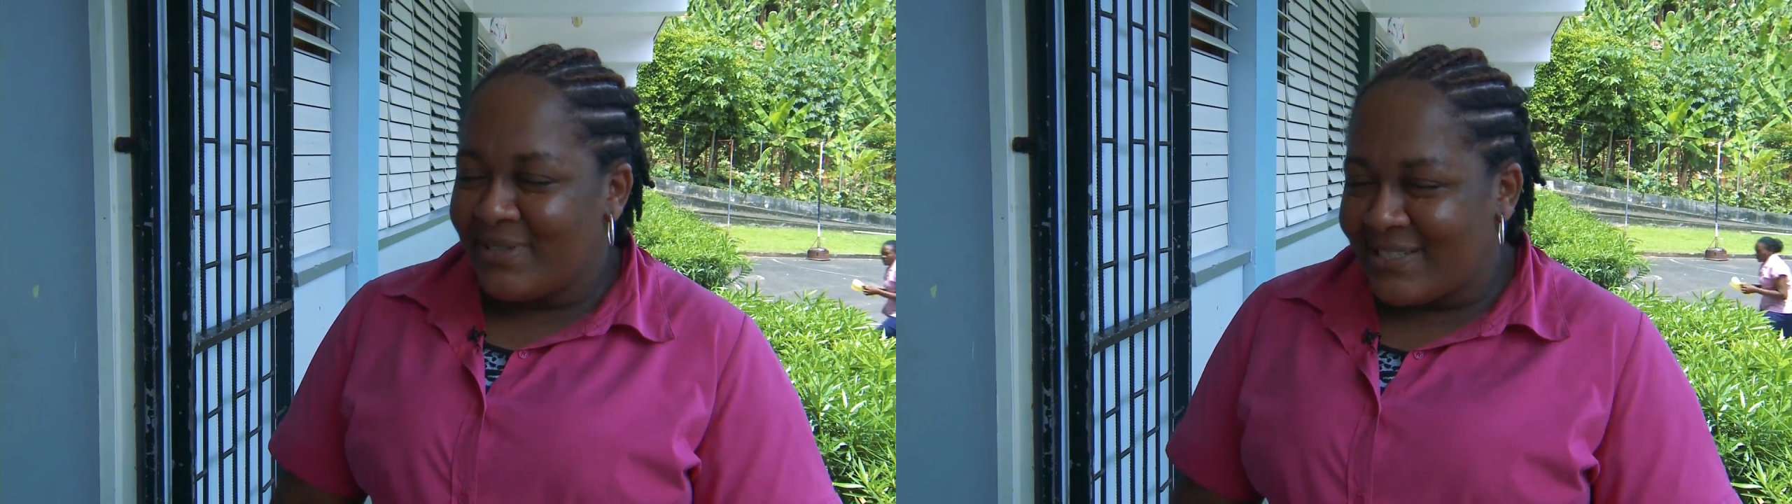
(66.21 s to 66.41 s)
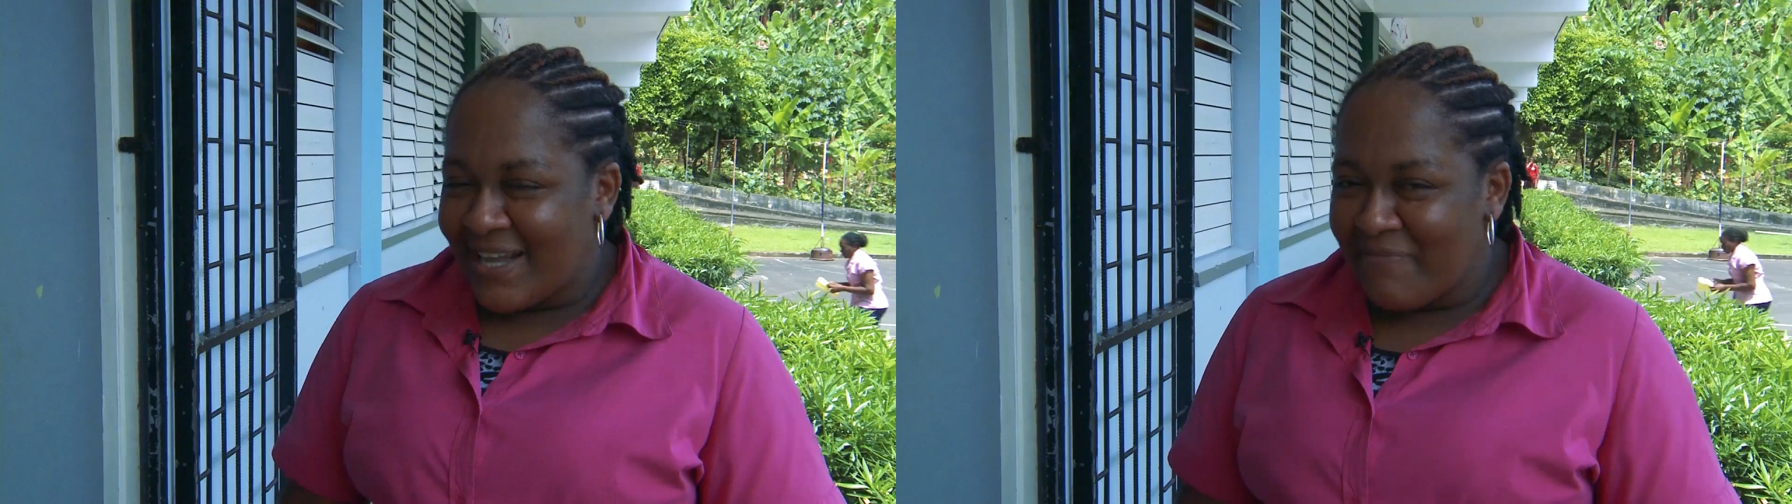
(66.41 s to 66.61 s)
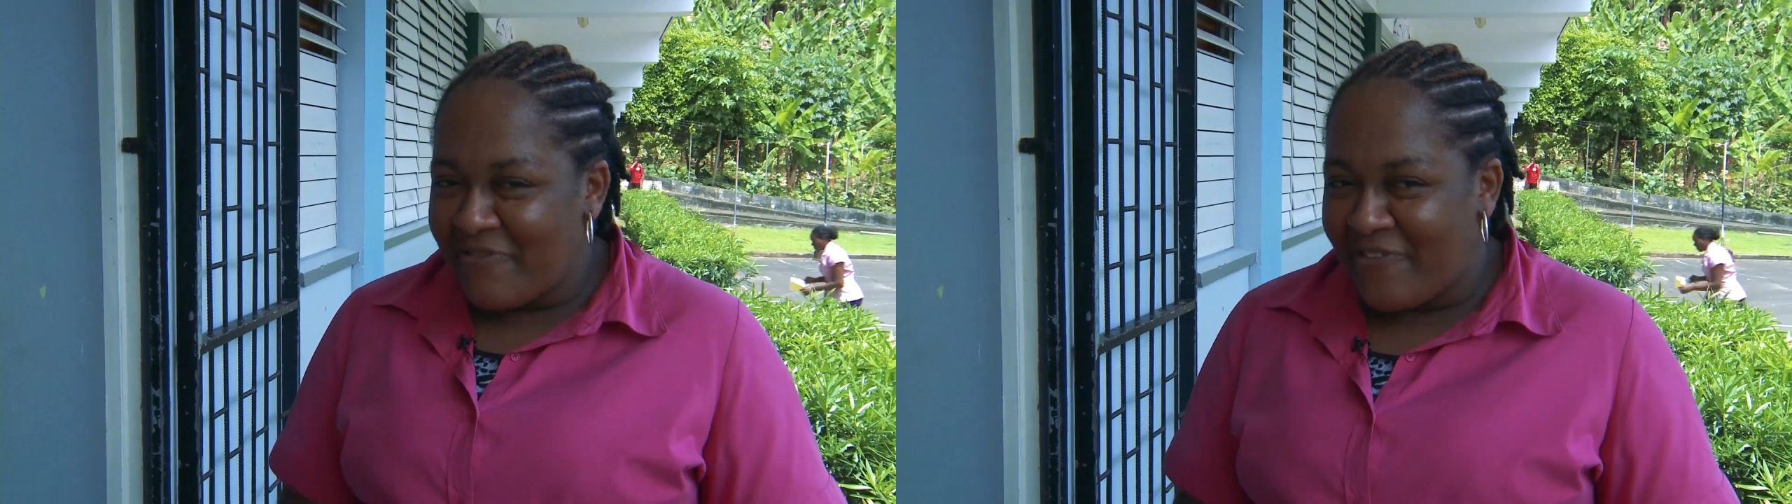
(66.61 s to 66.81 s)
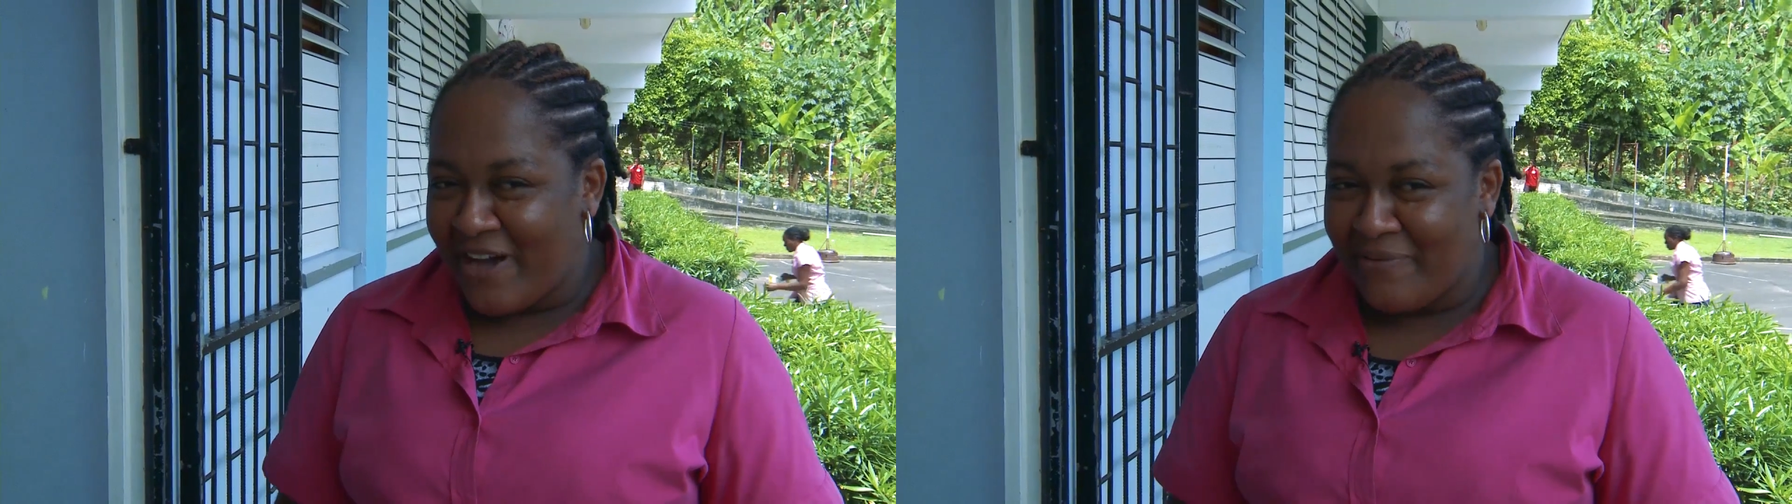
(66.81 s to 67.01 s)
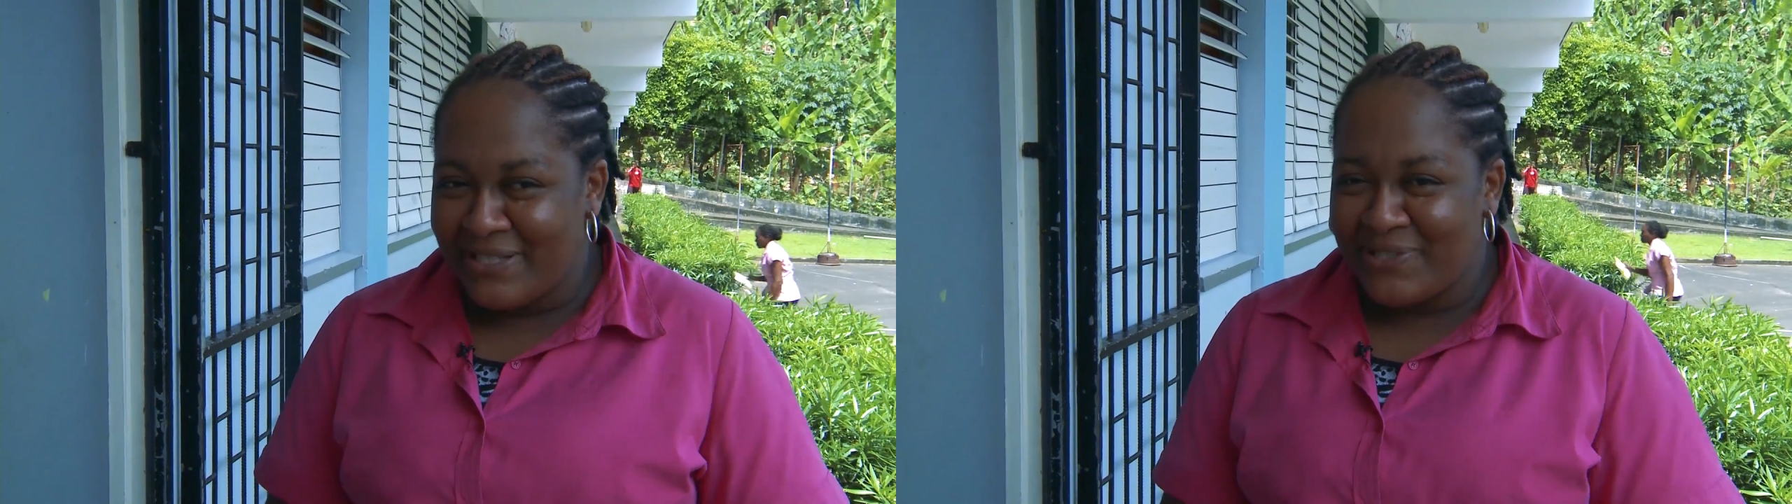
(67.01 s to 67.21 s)
more time before
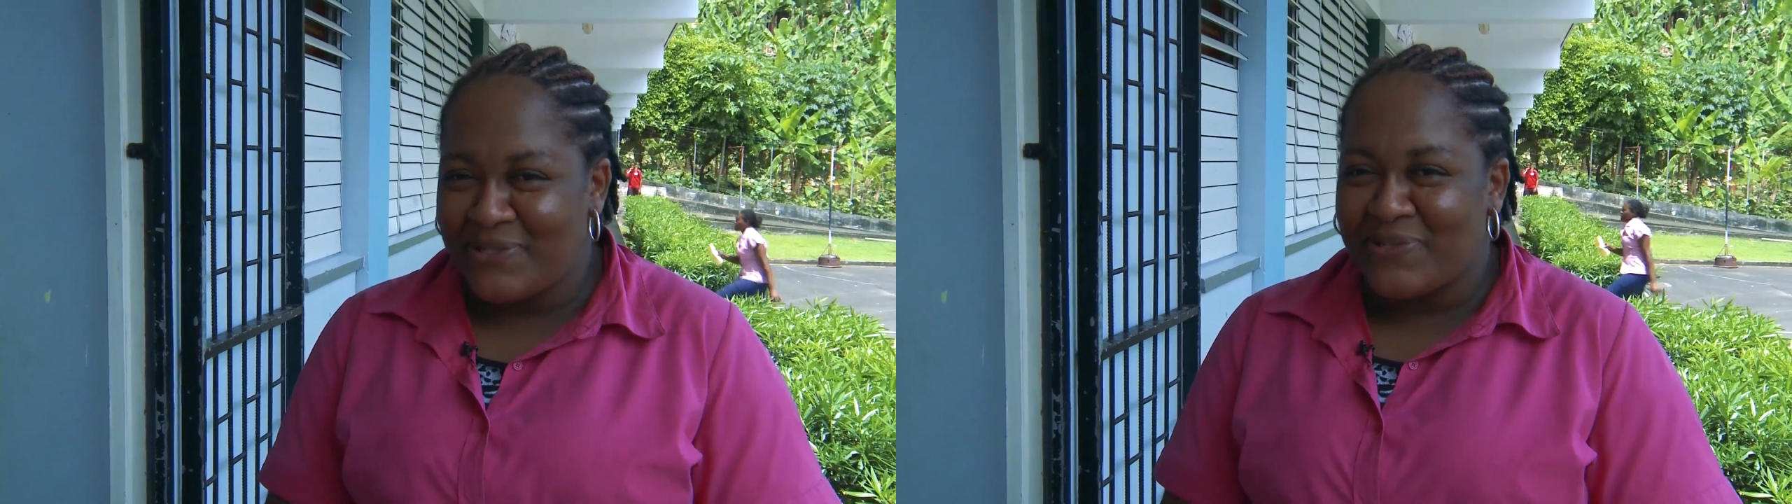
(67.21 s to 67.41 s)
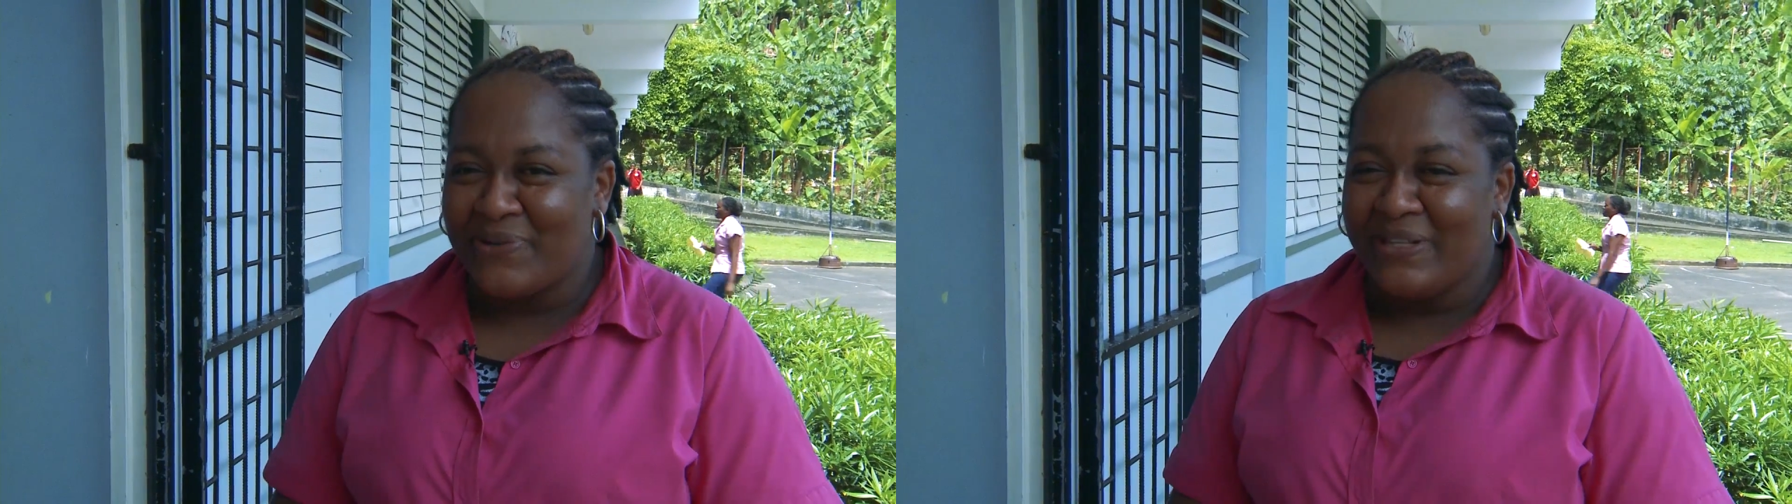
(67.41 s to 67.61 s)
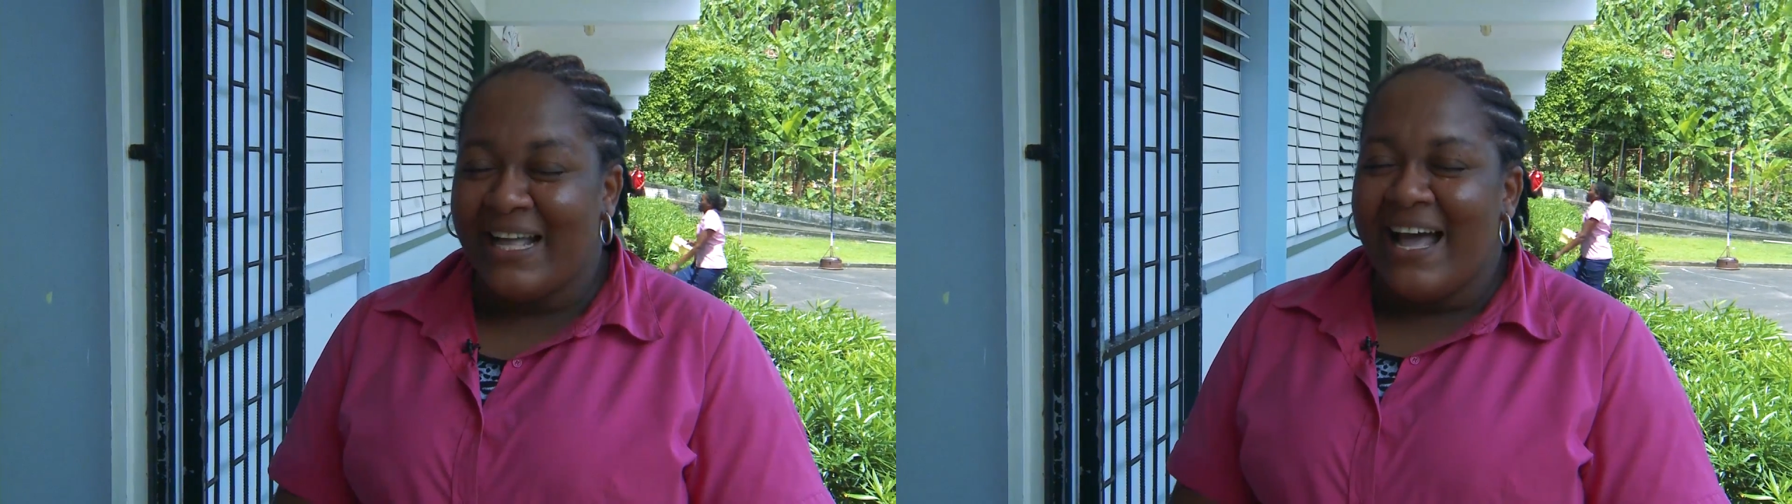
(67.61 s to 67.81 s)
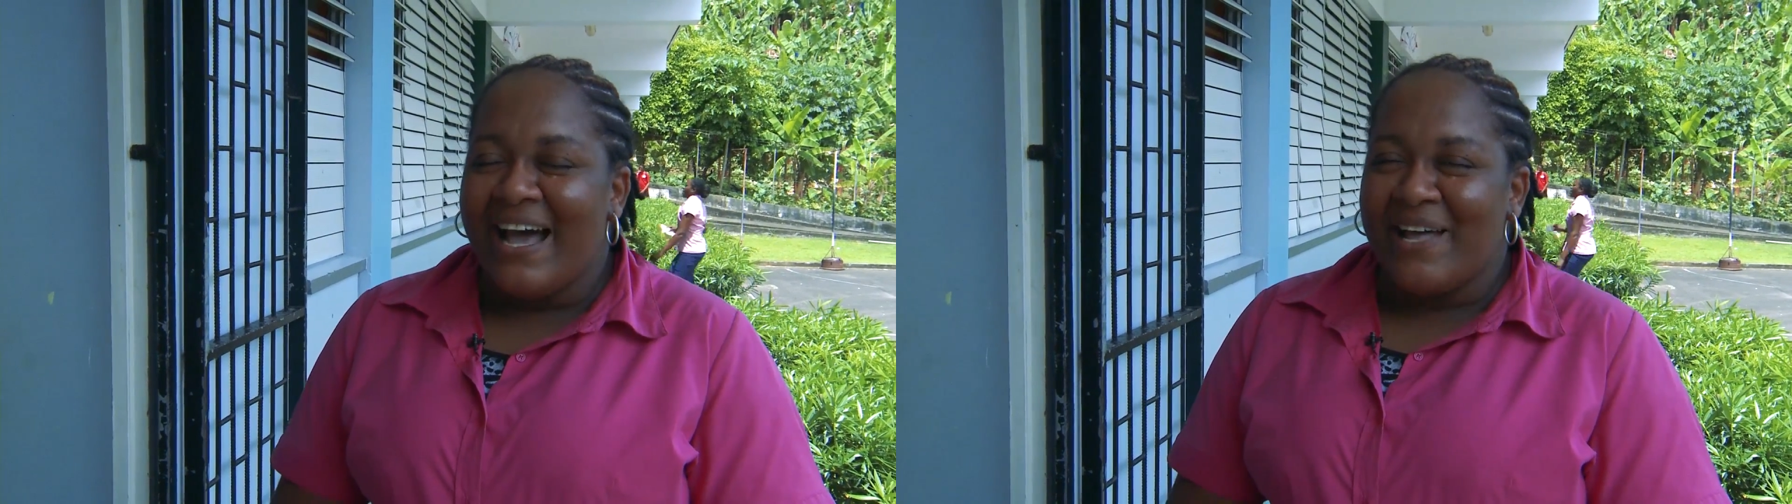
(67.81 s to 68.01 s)
I went to school.